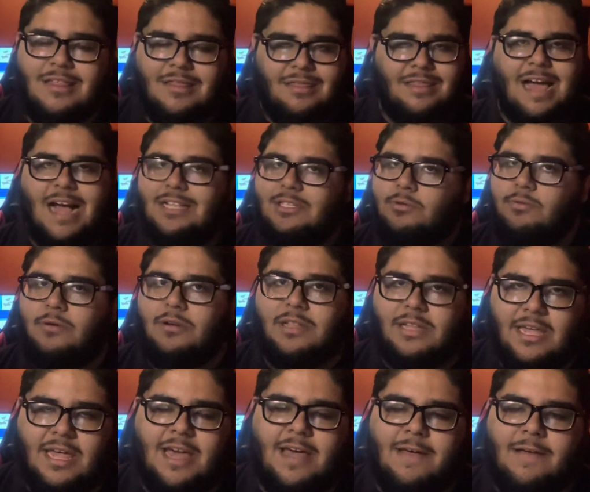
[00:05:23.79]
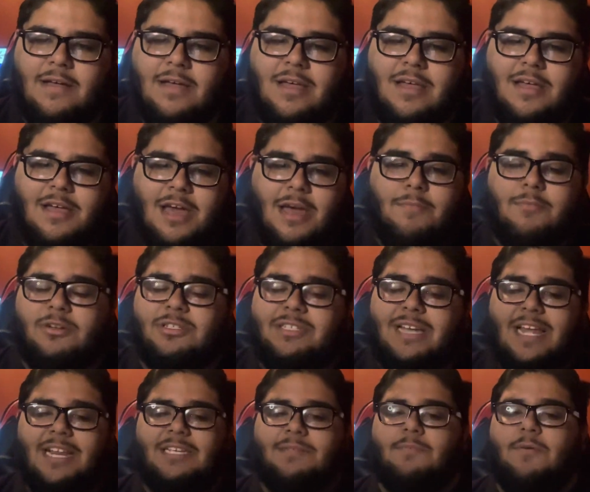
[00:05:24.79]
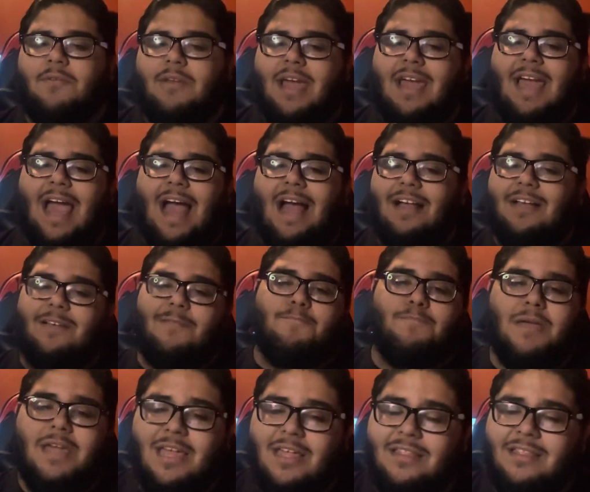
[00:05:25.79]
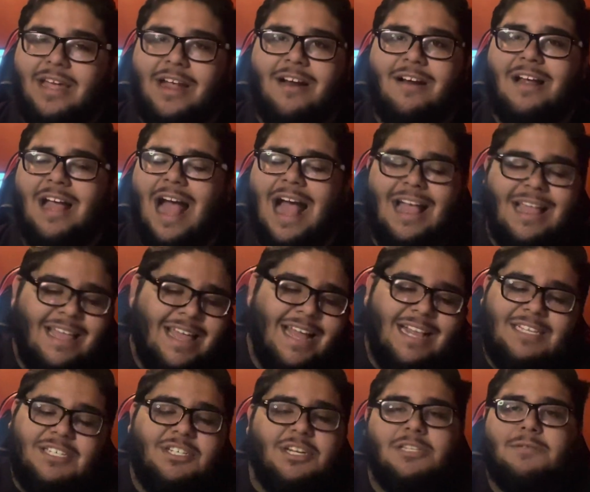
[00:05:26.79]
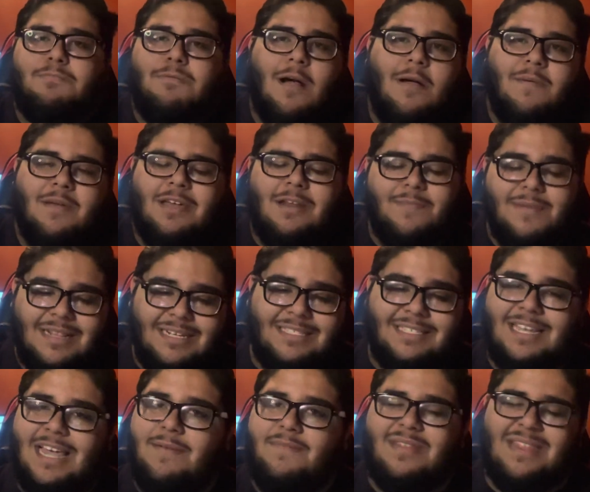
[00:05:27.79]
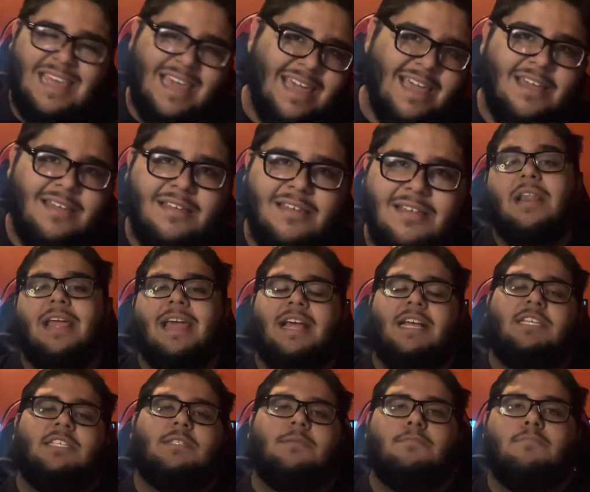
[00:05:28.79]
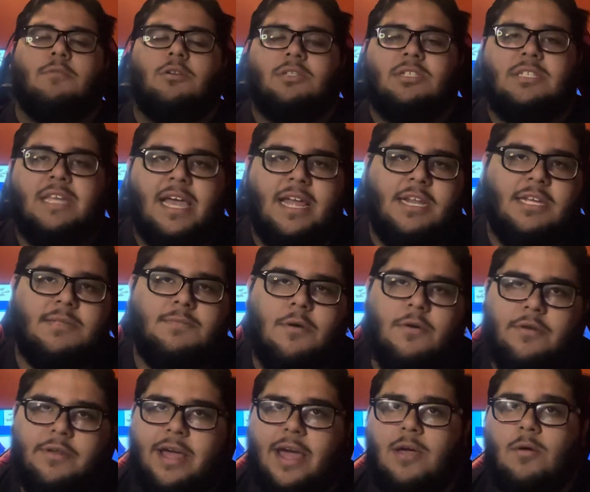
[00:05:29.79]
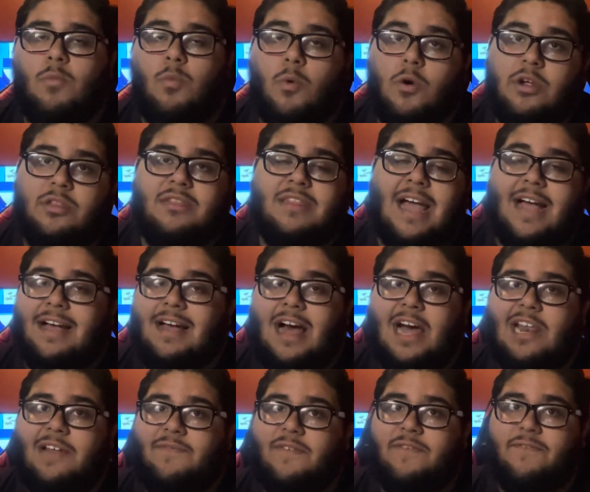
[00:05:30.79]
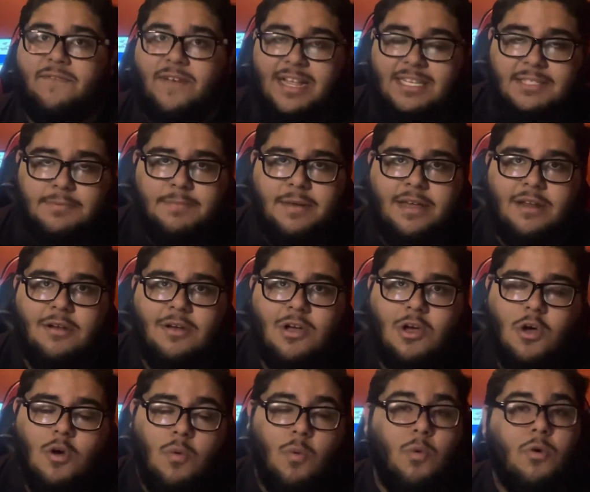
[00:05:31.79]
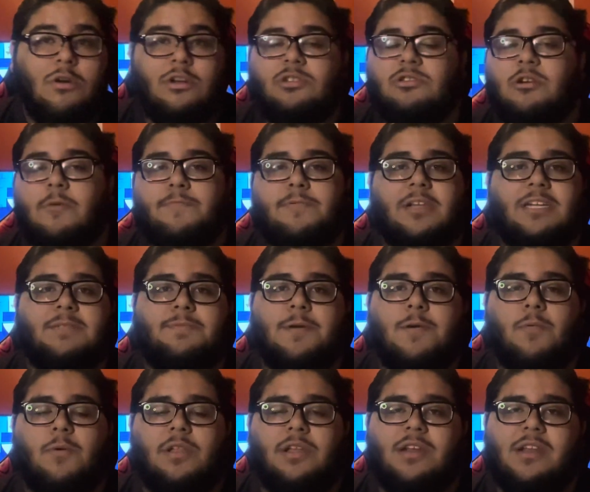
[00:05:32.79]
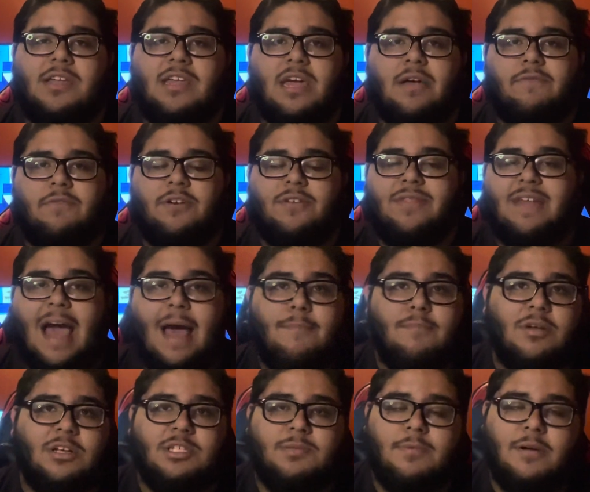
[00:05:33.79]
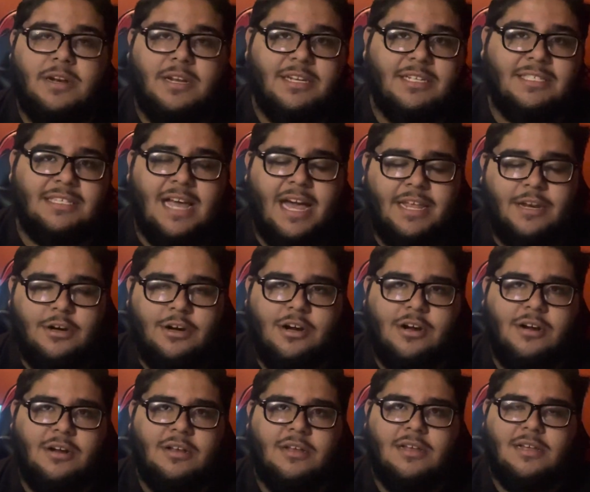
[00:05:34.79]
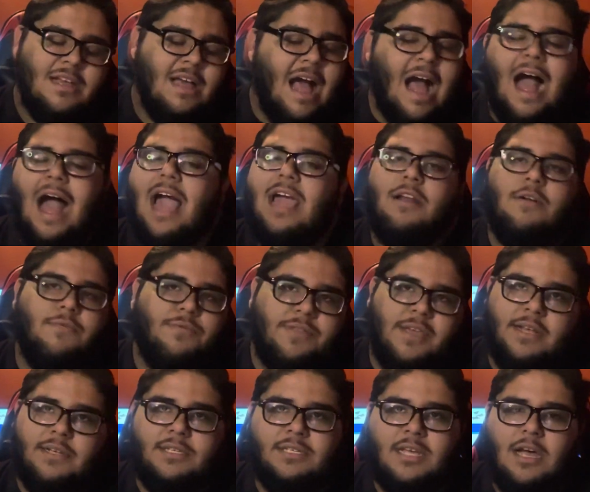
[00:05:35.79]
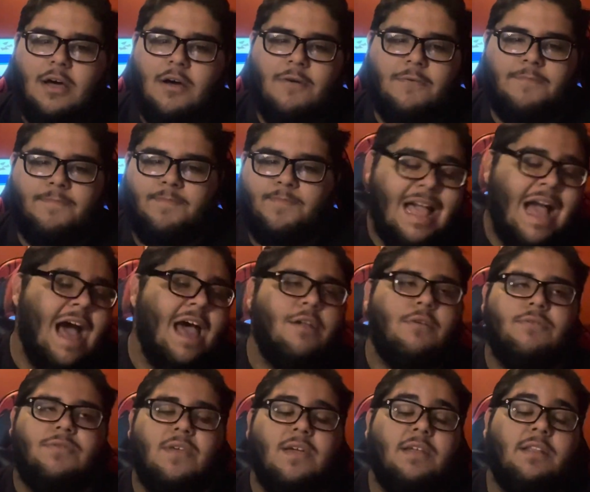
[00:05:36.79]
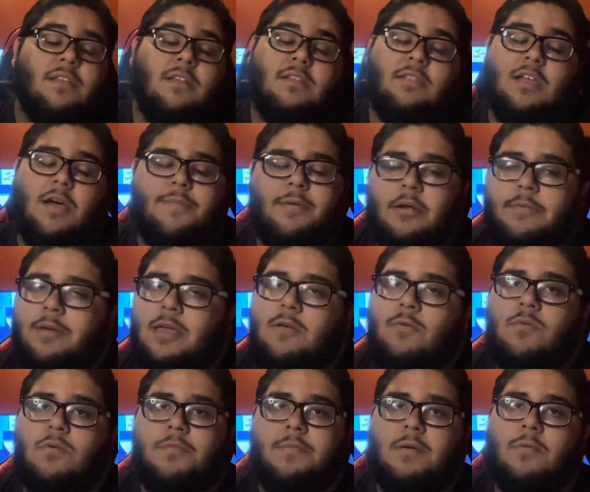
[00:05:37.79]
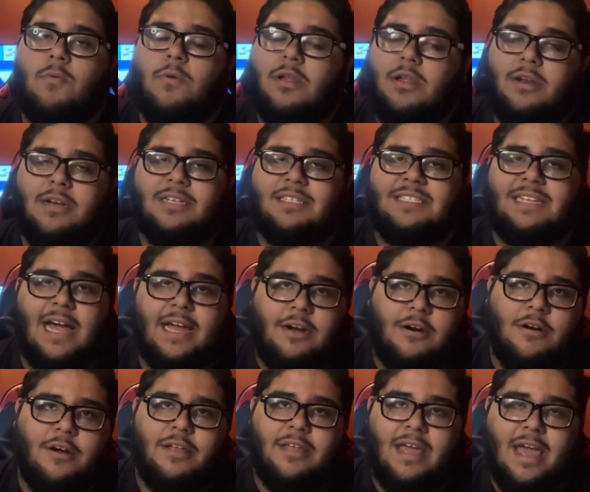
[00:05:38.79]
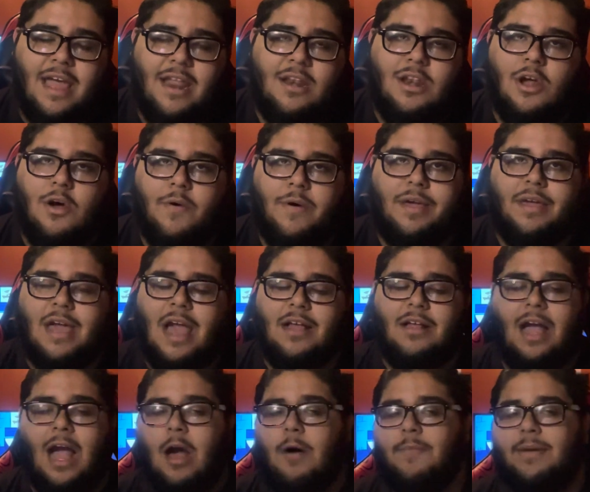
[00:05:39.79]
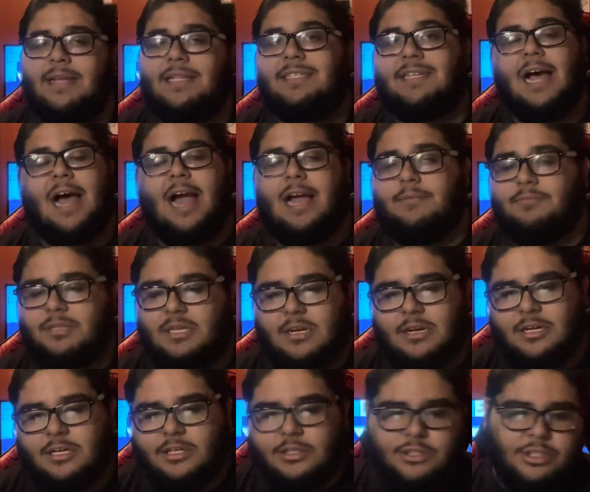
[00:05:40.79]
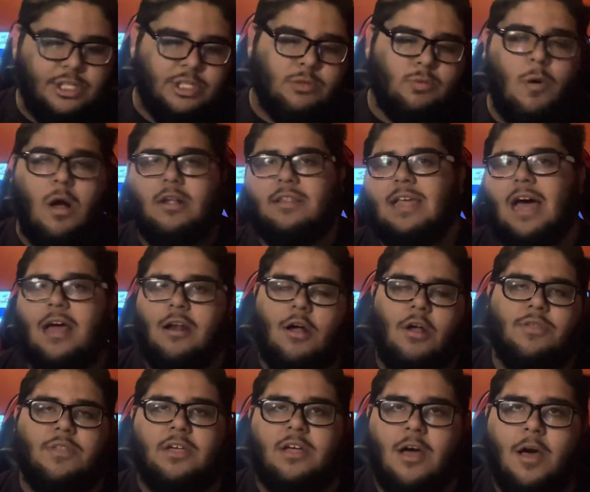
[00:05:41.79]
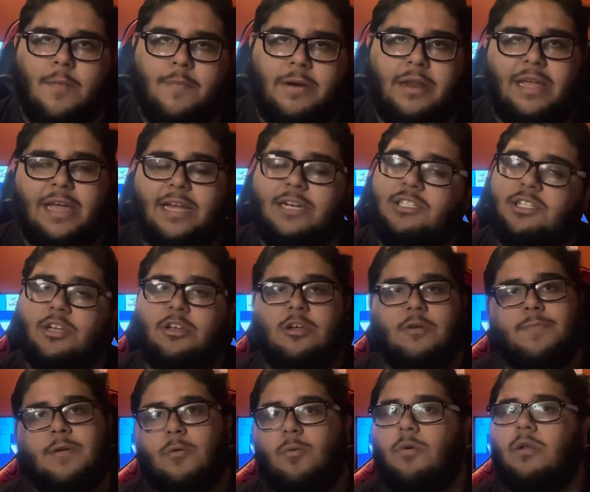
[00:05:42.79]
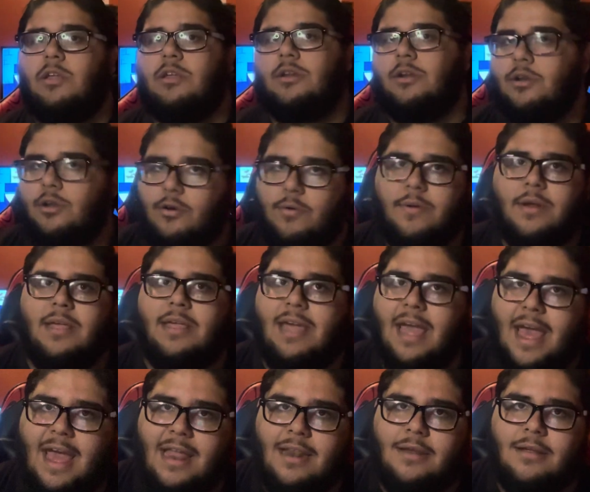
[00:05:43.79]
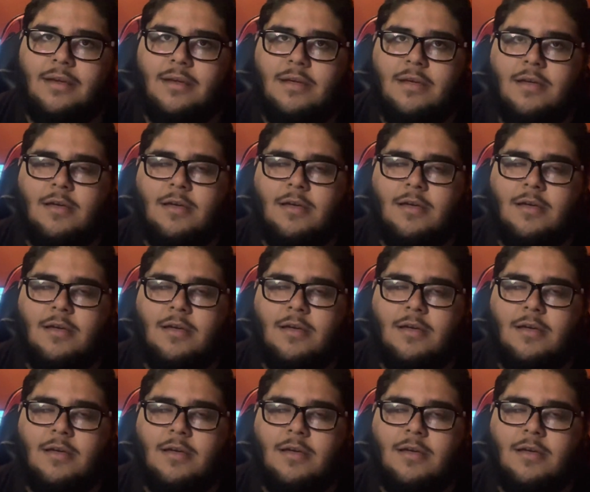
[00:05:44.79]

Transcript: That's really it. And Mercedes Moné being there, it's just probably going to be the same thing. Is Mercedes Moné worth that kind of investment? Would Triple H be willing to give her that much money to sign her? I don't think so. I don't think WWE would be willing to sign her again, knowing how many times she's walked out on the company and she could be willing to do it again.